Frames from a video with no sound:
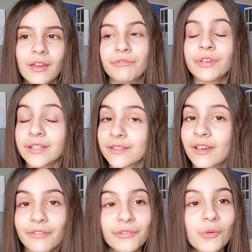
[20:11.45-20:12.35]
a
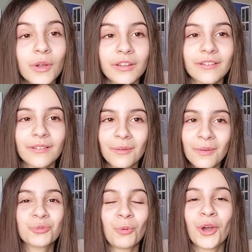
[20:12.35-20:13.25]
Visa if you wanna
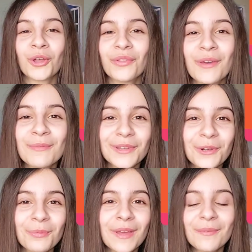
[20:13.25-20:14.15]
spoil them a
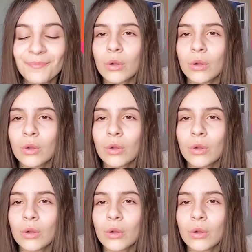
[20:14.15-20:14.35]
little bit,